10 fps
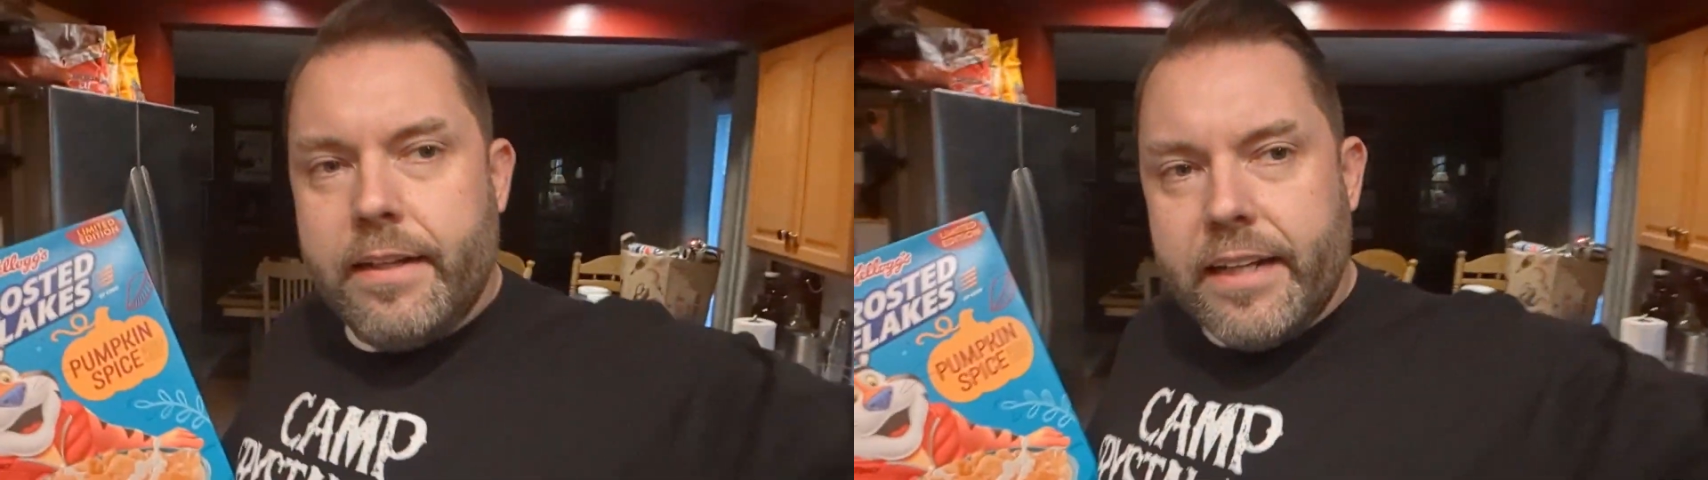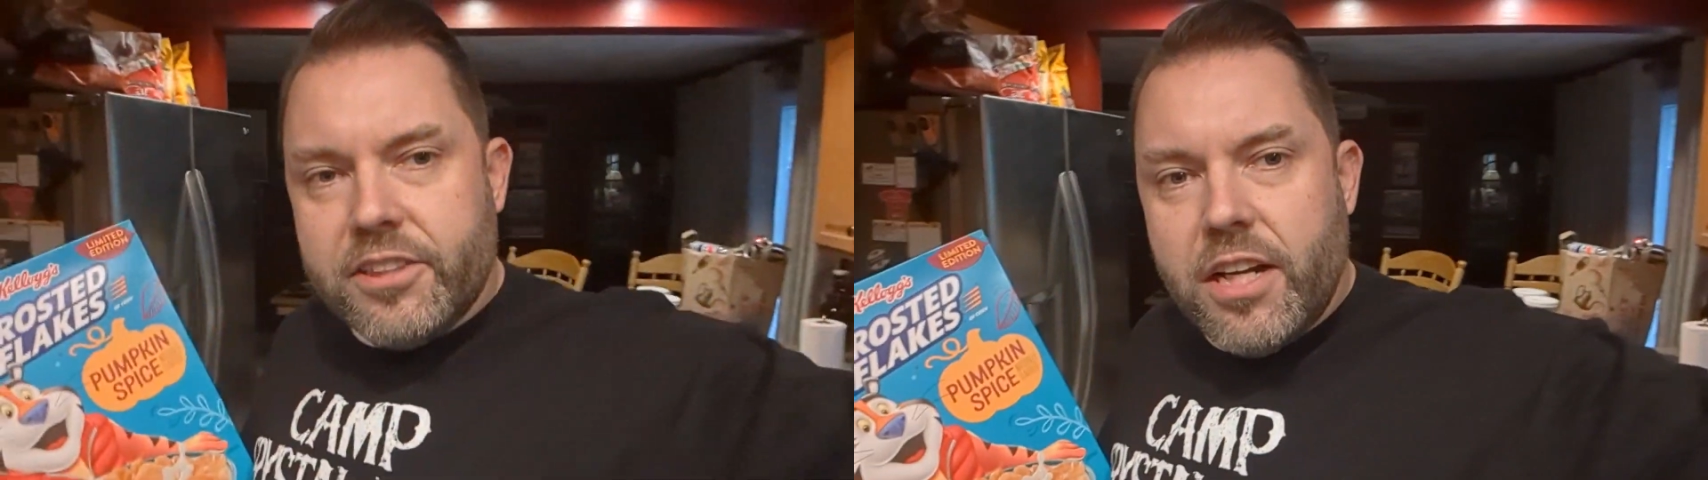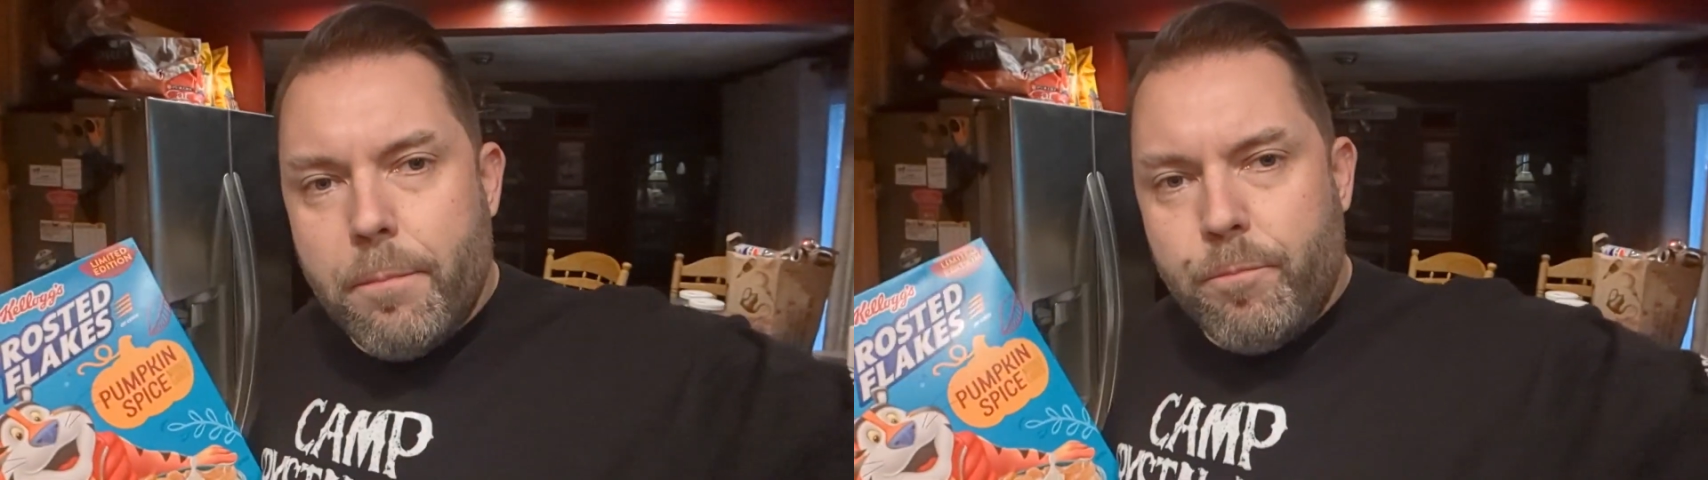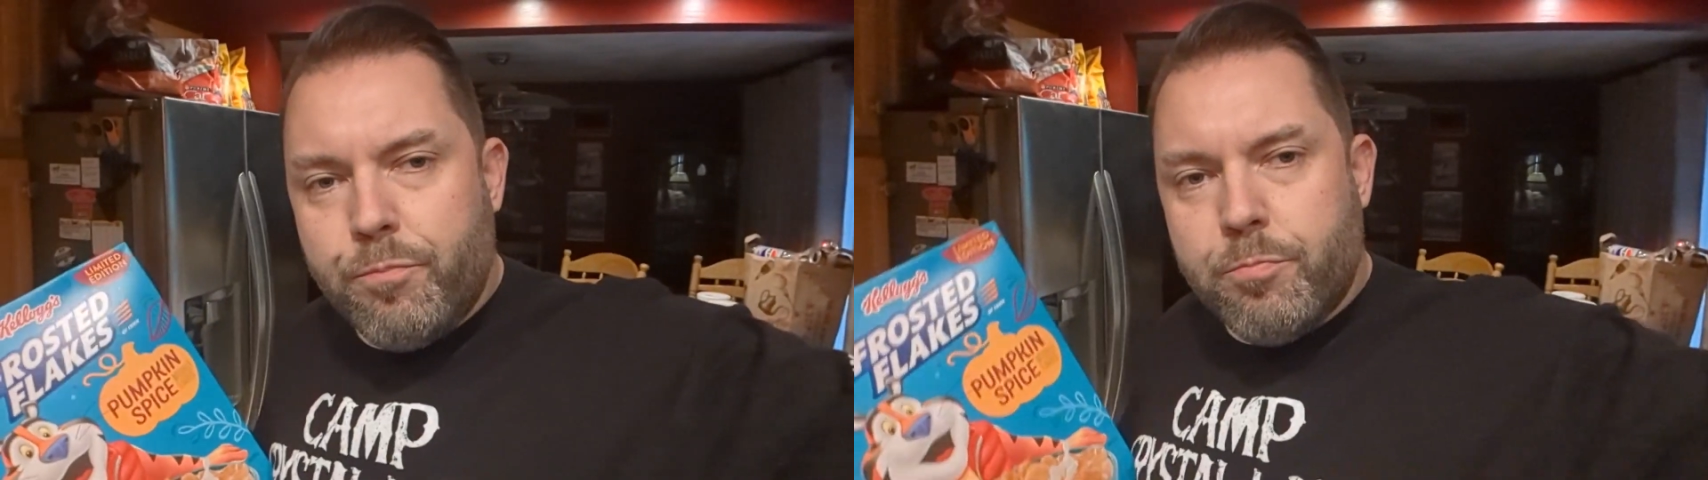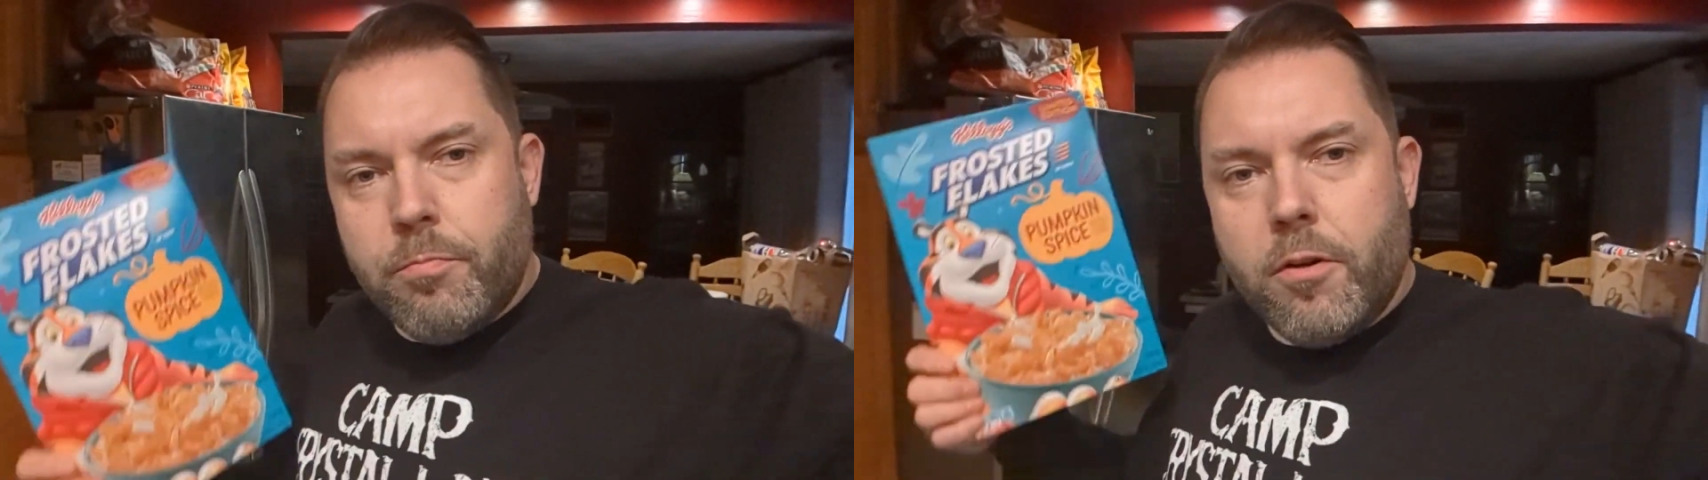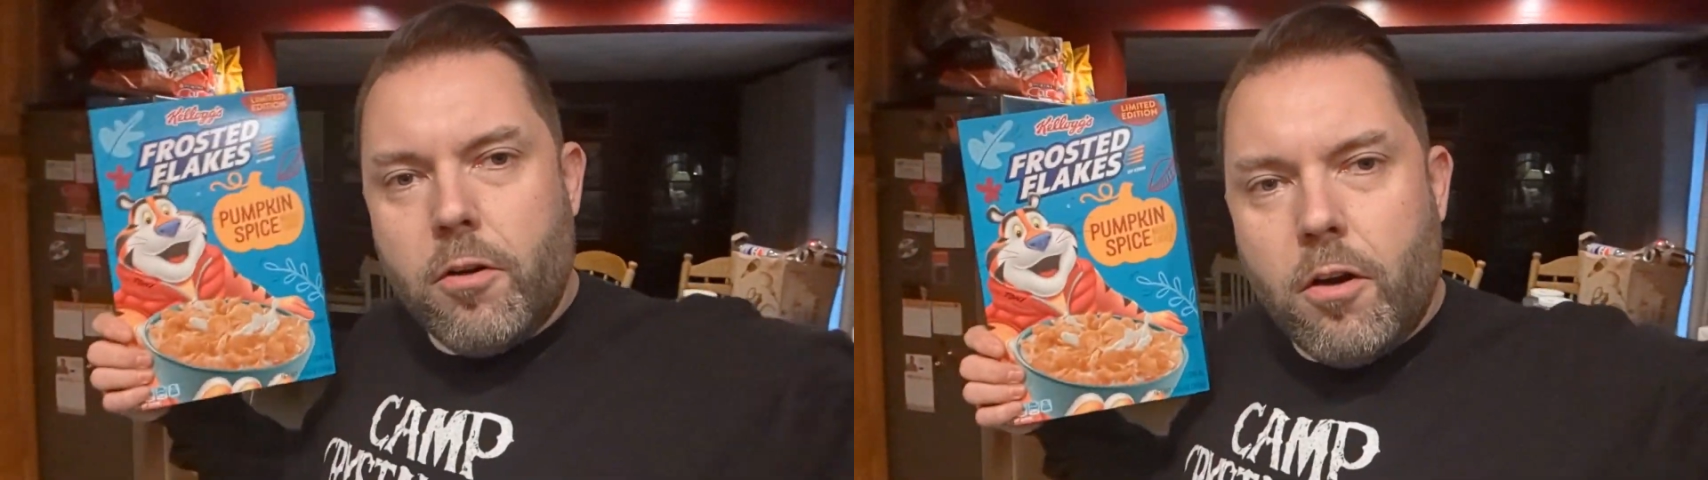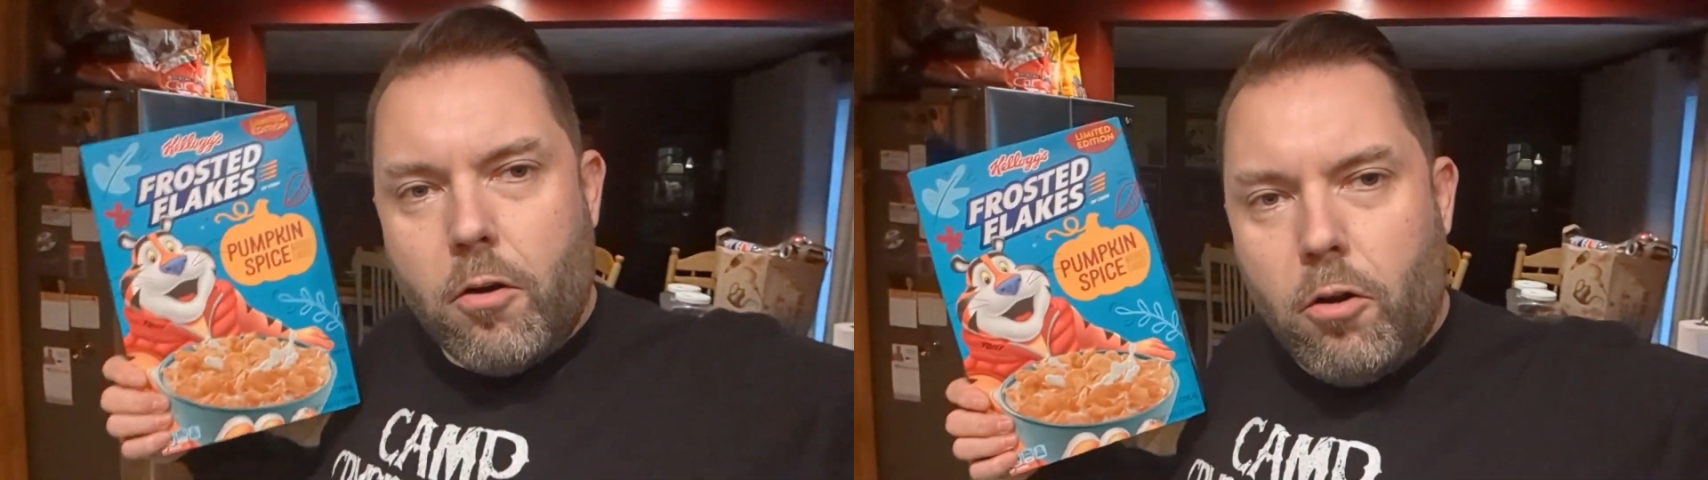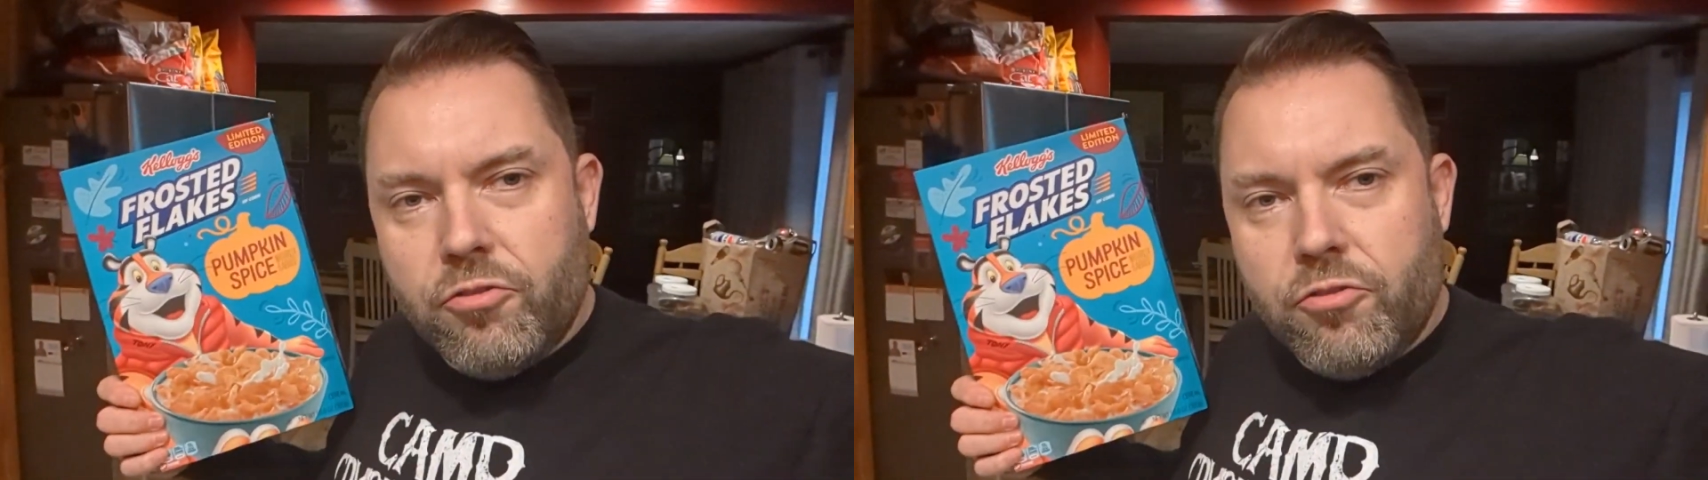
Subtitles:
Next up, our